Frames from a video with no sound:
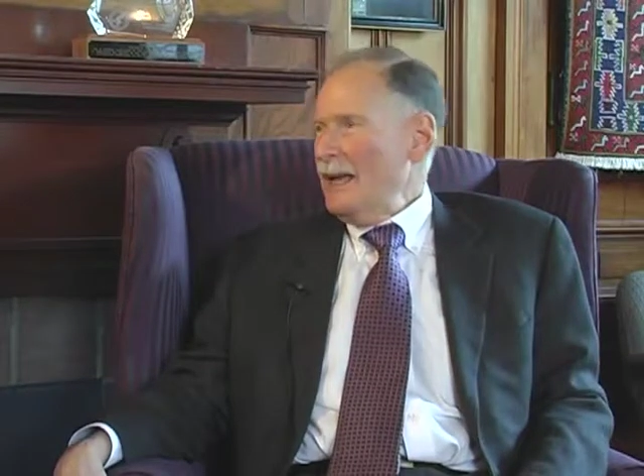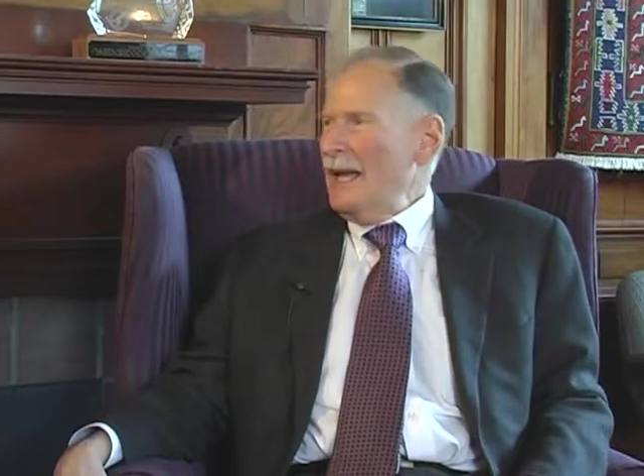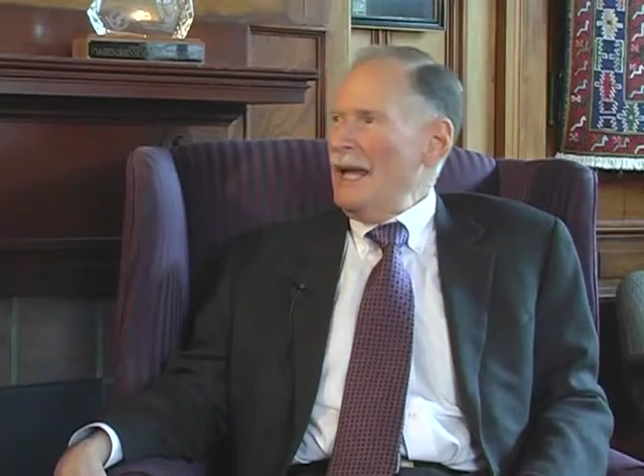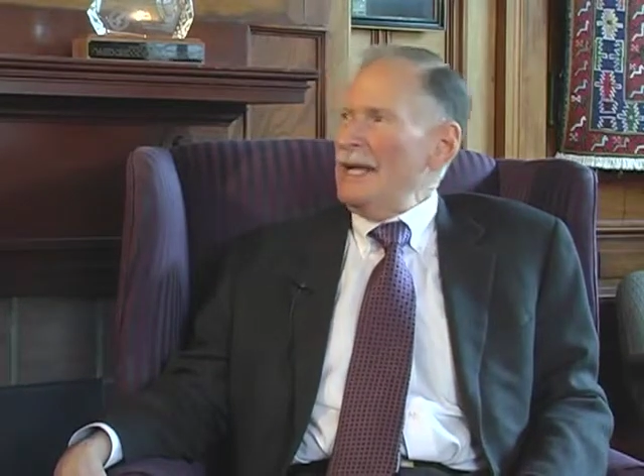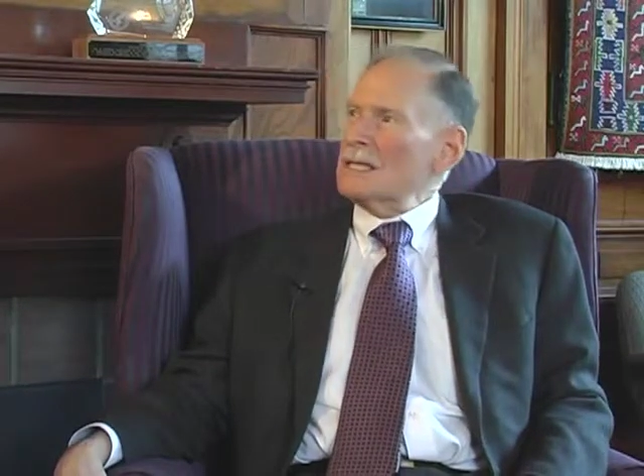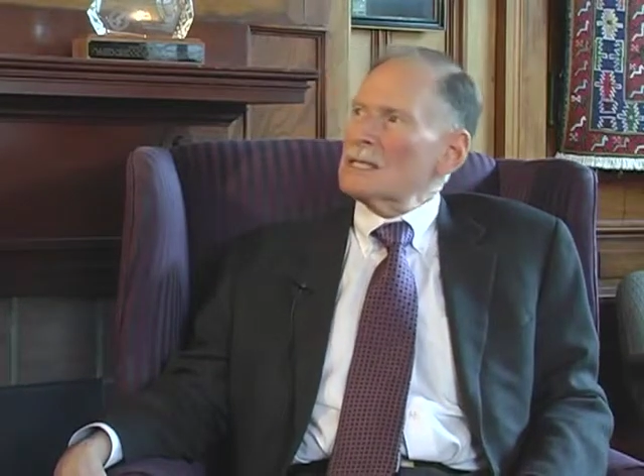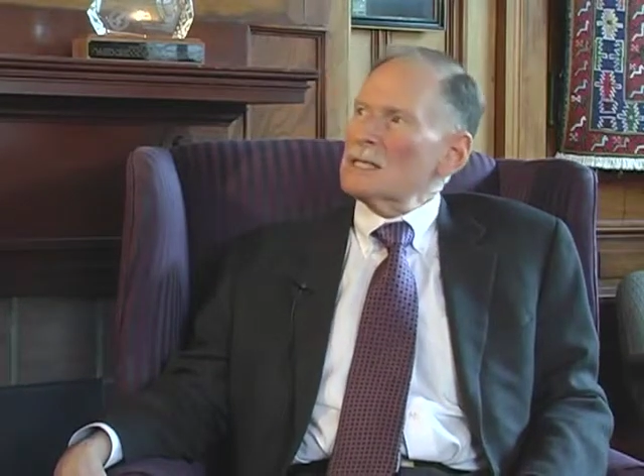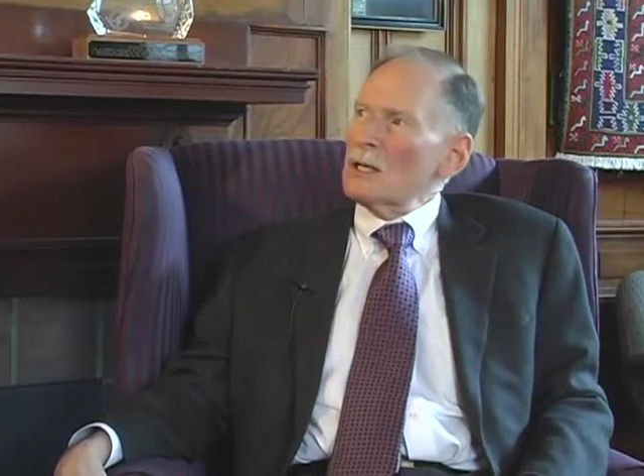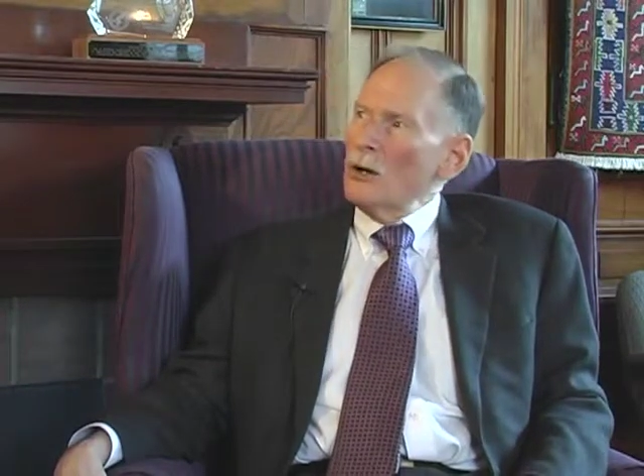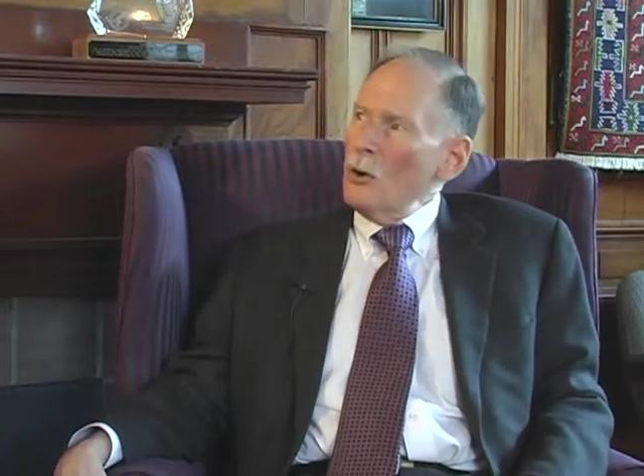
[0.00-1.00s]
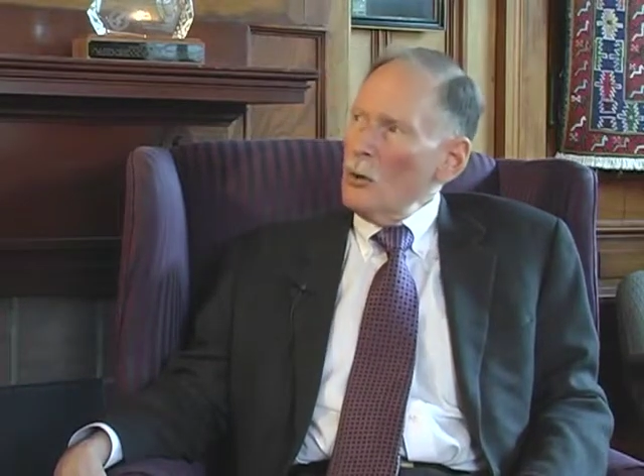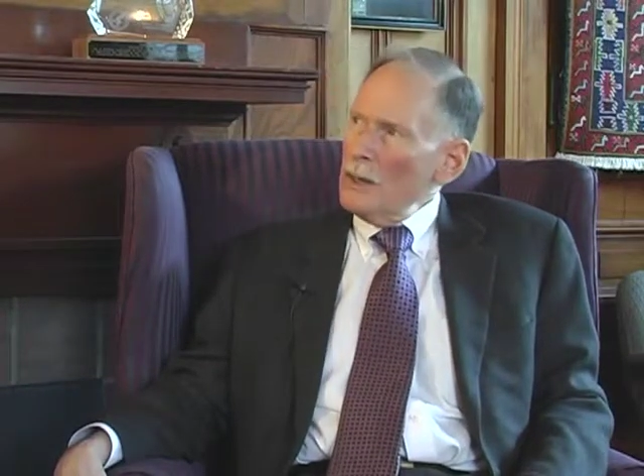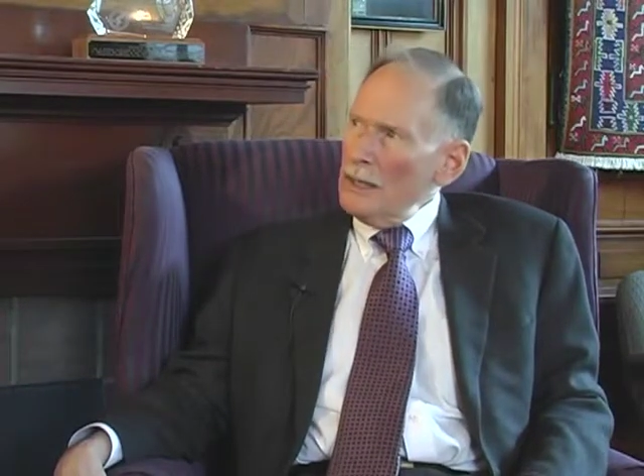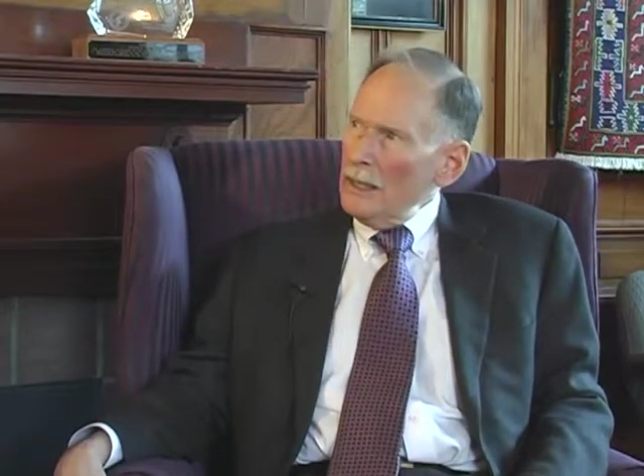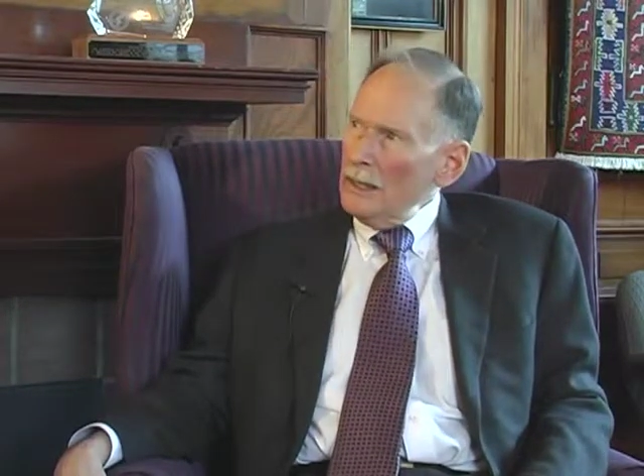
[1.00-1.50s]
And so,
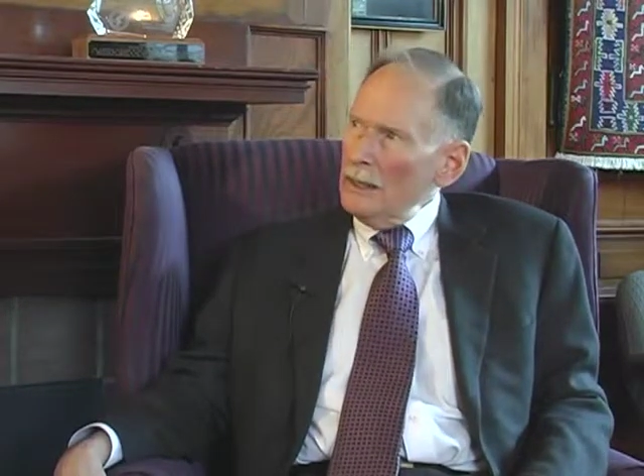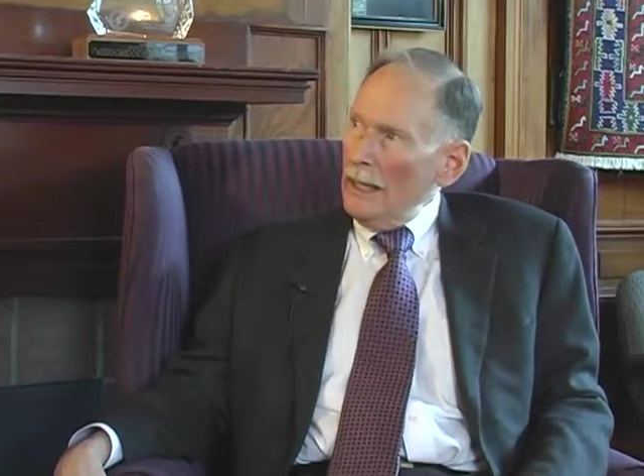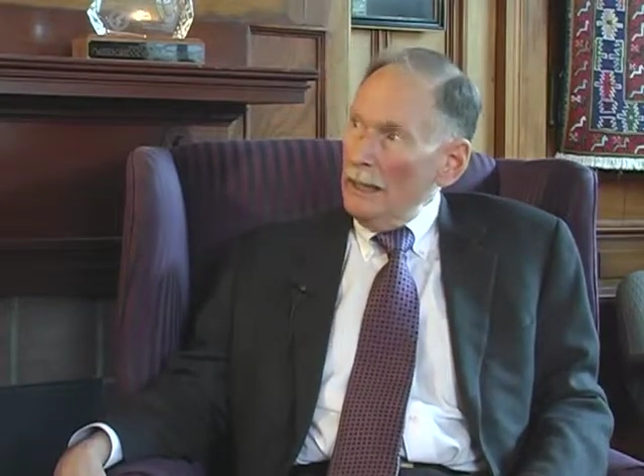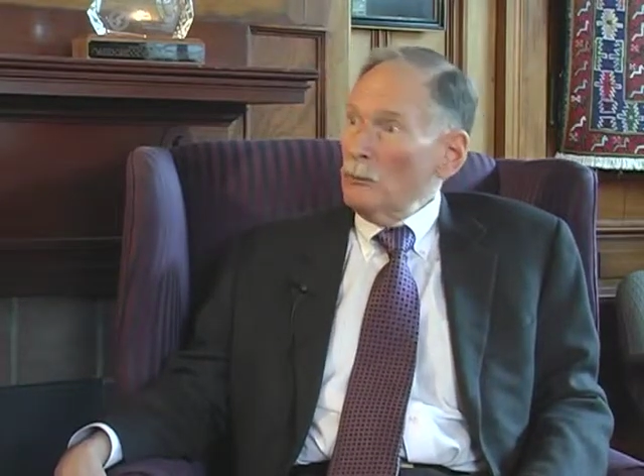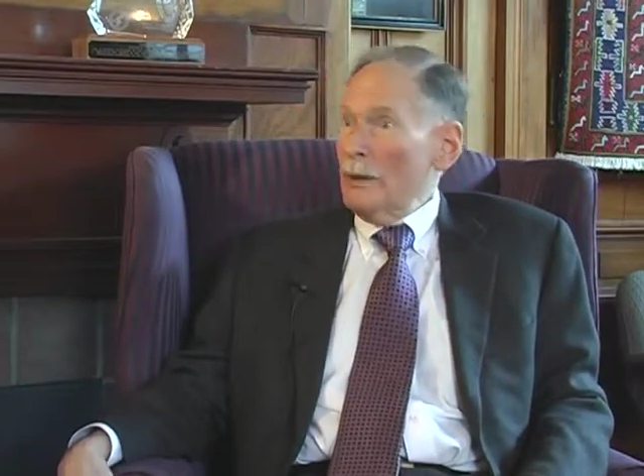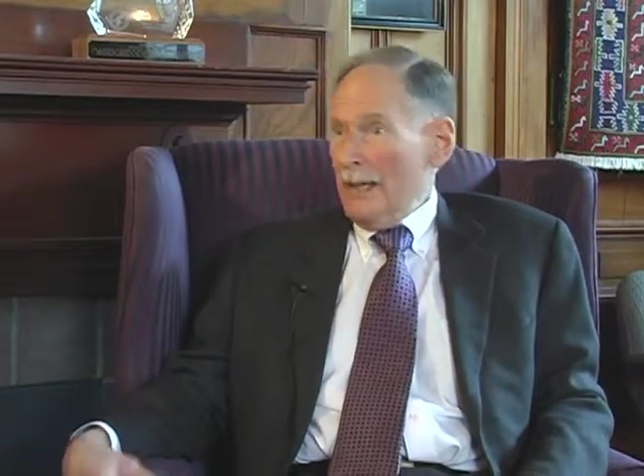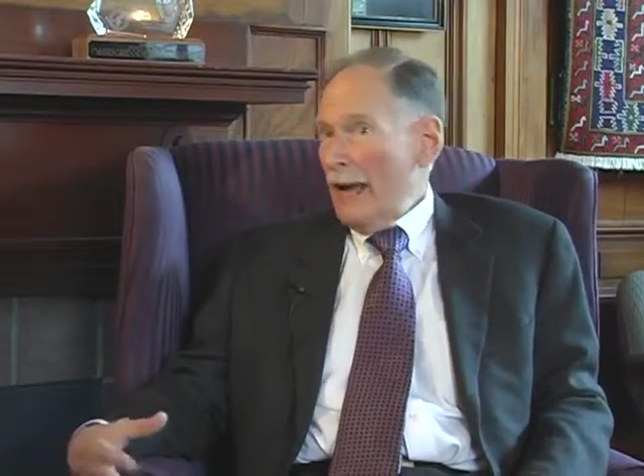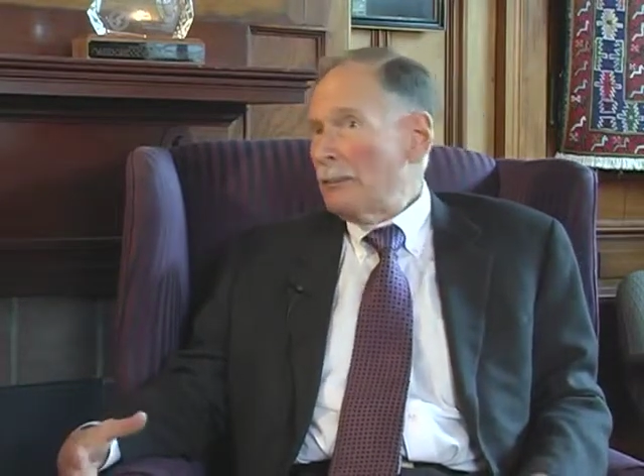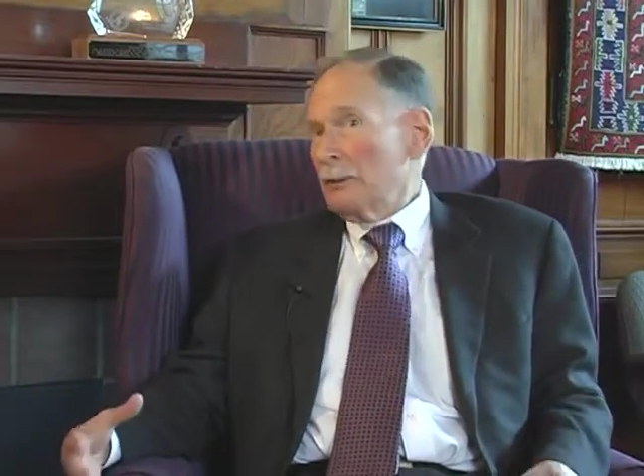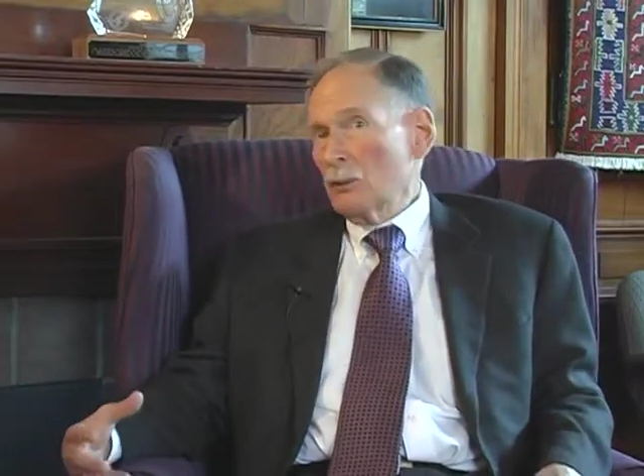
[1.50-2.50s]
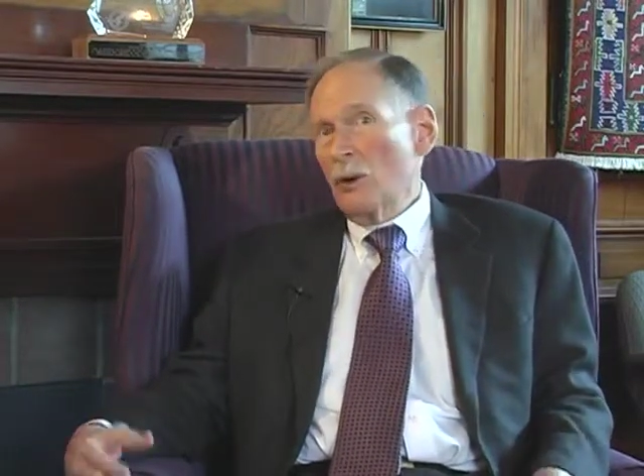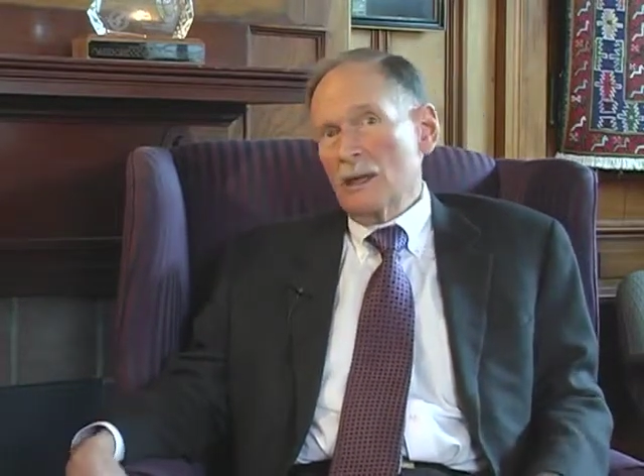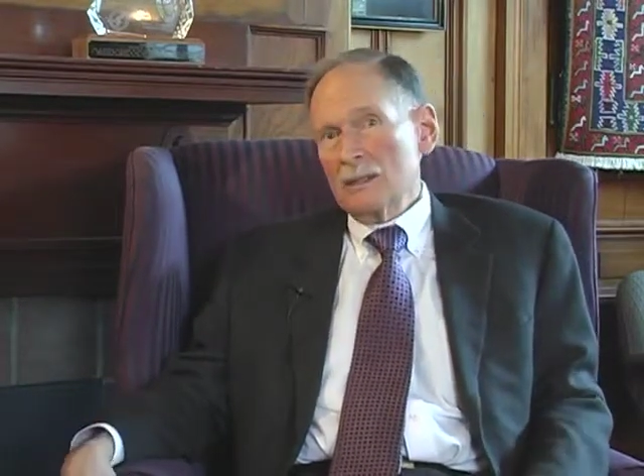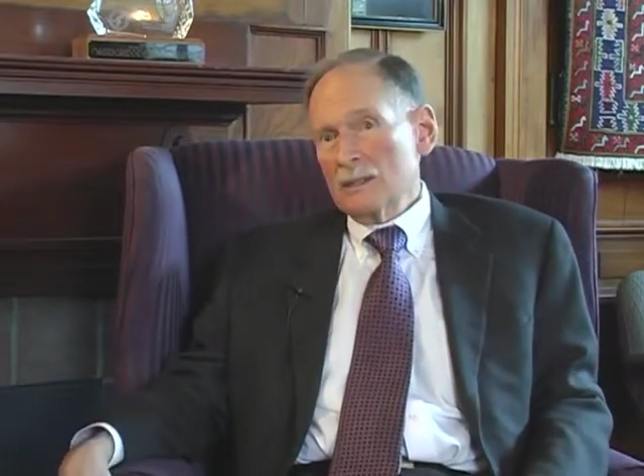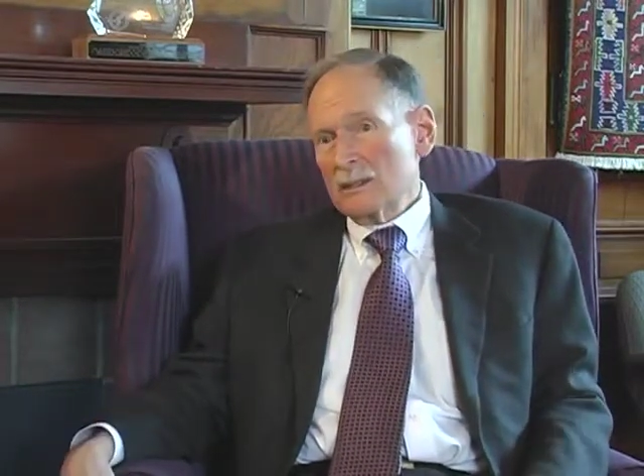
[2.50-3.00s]
and what happened
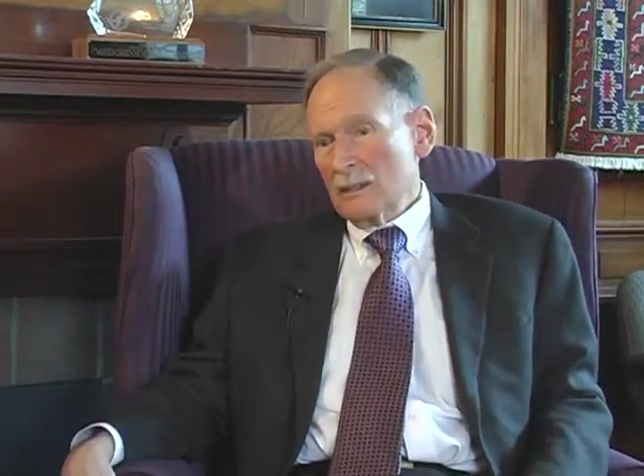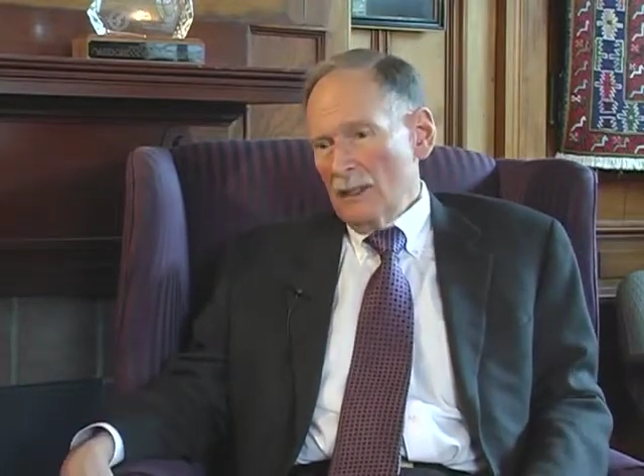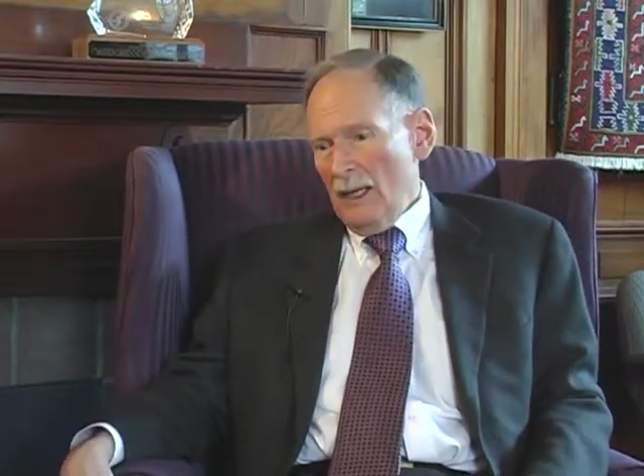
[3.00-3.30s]
was,